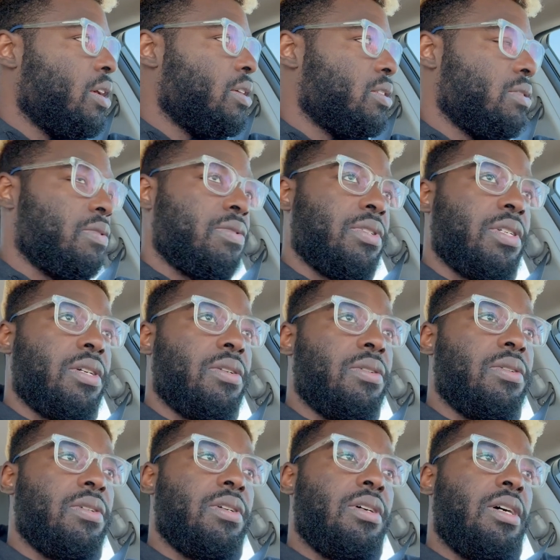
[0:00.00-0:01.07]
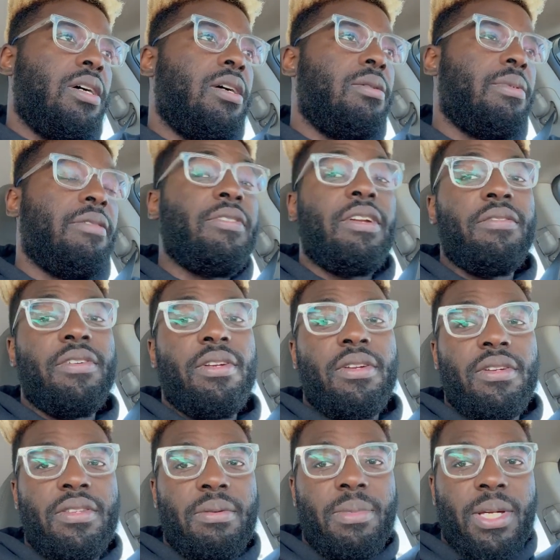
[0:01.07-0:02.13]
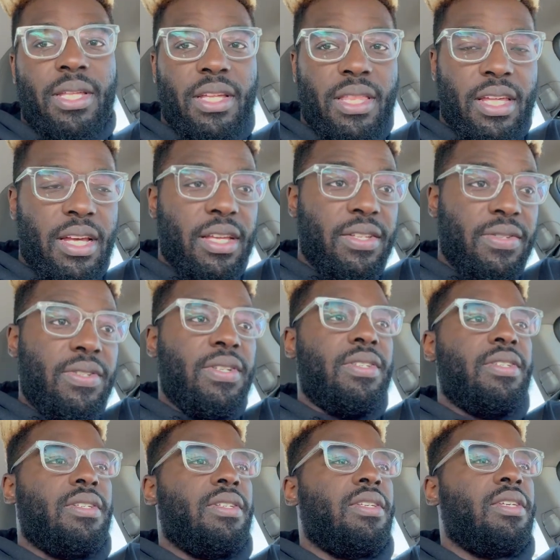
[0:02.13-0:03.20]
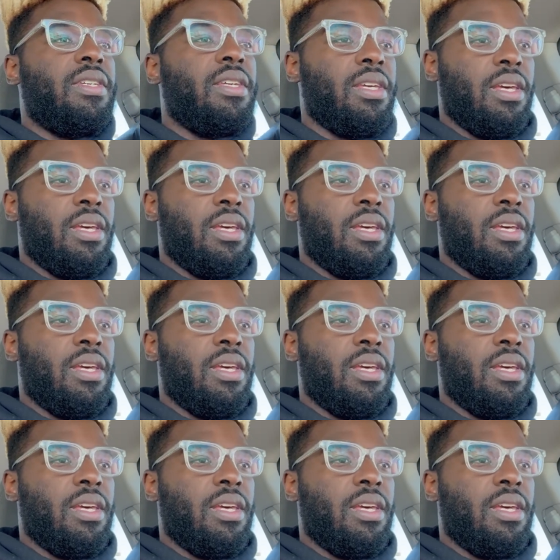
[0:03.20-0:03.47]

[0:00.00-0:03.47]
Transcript: So it was really cool. I've never done something like that consistently.